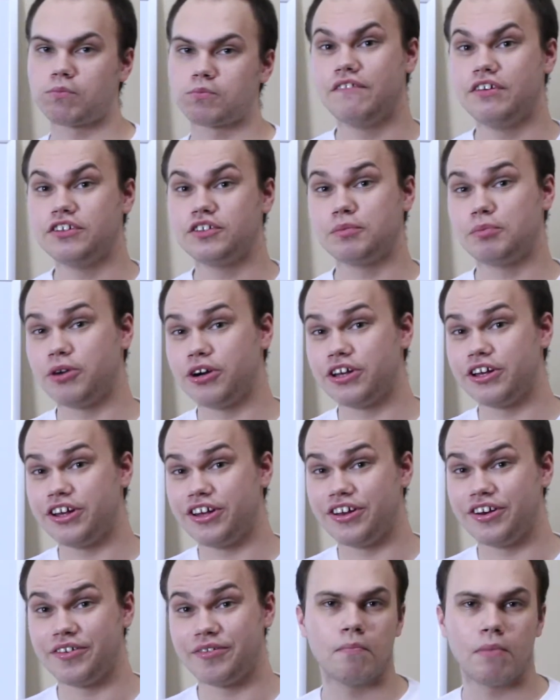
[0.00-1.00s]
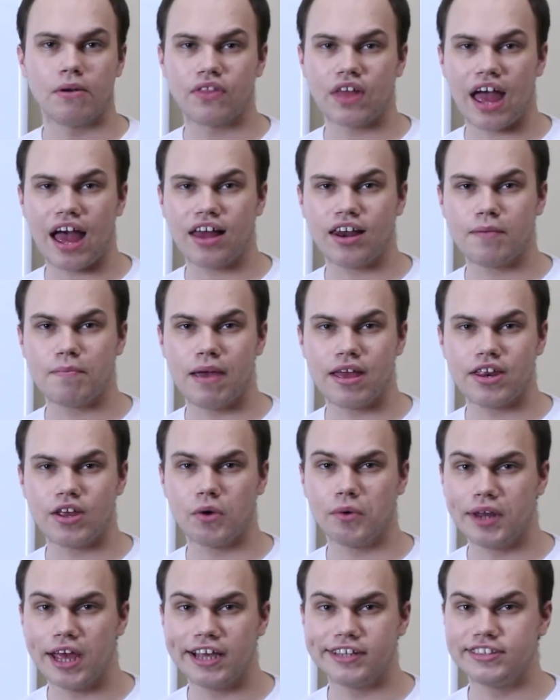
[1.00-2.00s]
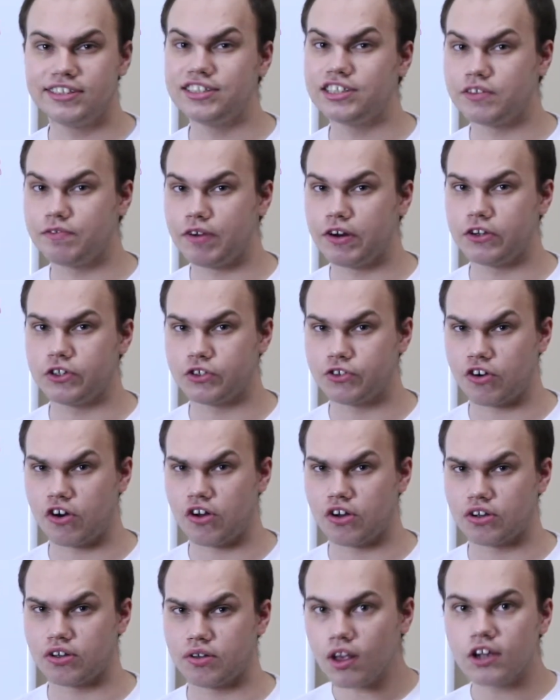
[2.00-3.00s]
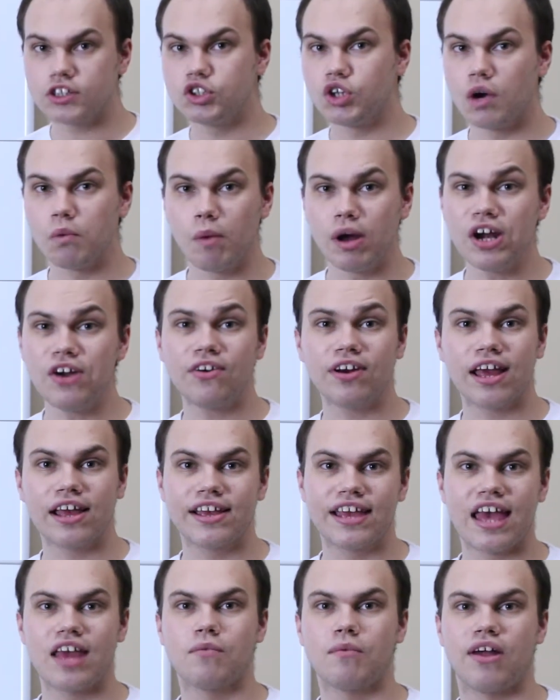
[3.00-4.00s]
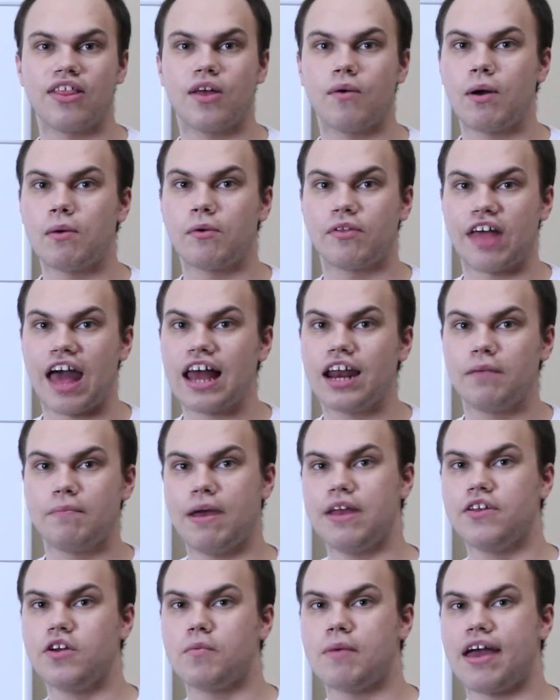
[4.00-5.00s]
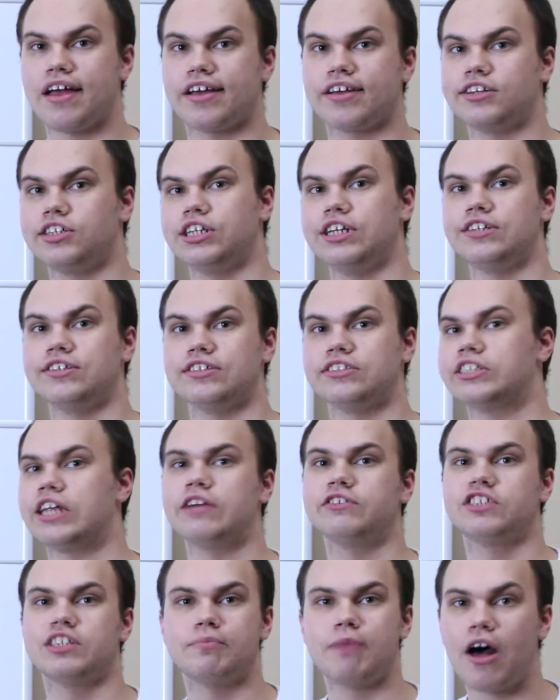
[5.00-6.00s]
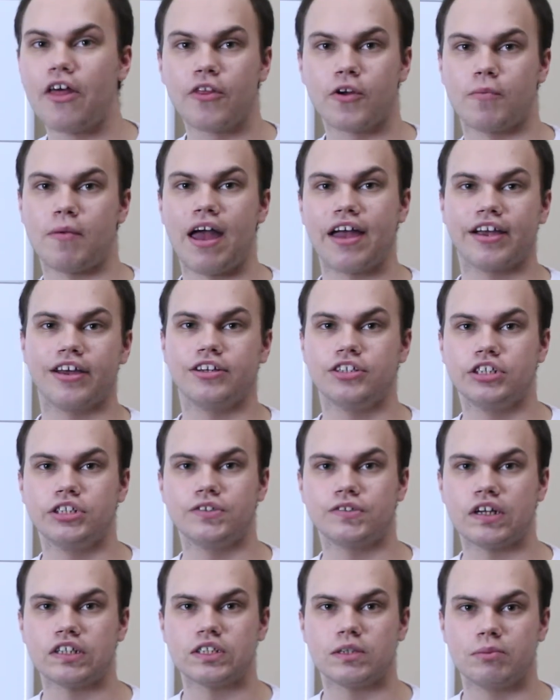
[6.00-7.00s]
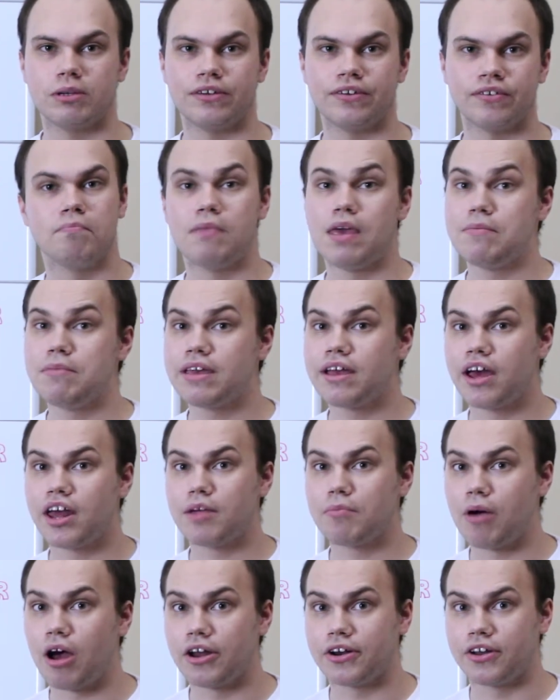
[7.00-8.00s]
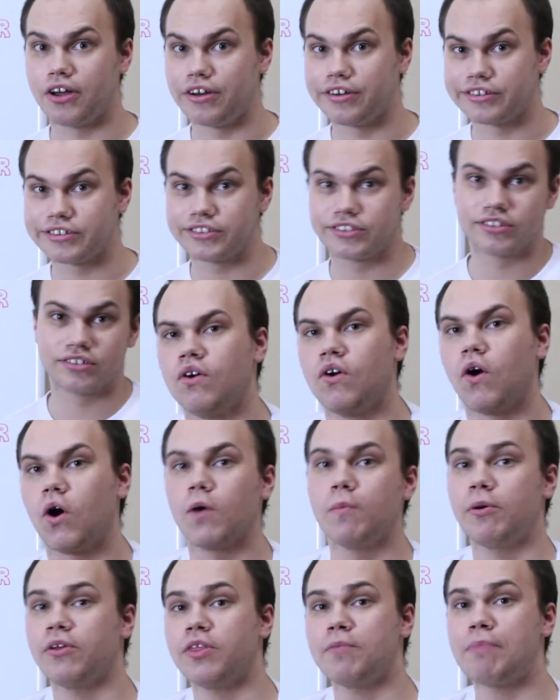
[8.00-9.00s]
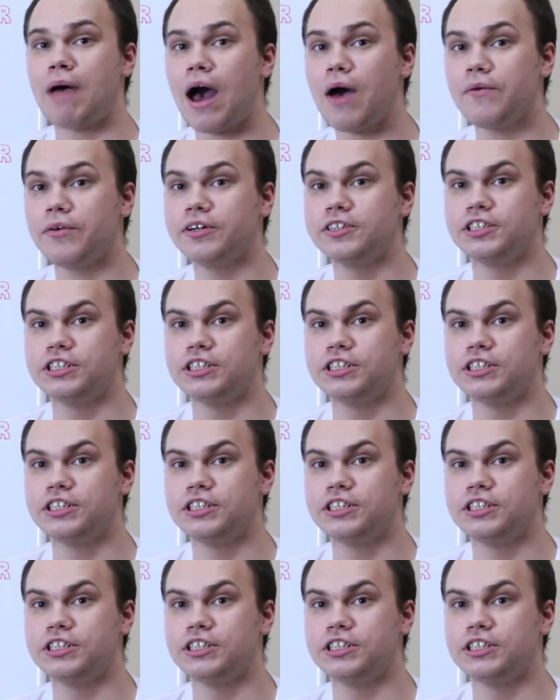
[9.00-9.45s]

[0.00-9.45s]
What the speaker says: These are pretty good, but the jalapeno taste isn't very strong. So I'm wondering again why they went with jalapeno mac and cheese instead of some other mac and cheese recipe. Maybe cut up hot dogs. Or put the powdered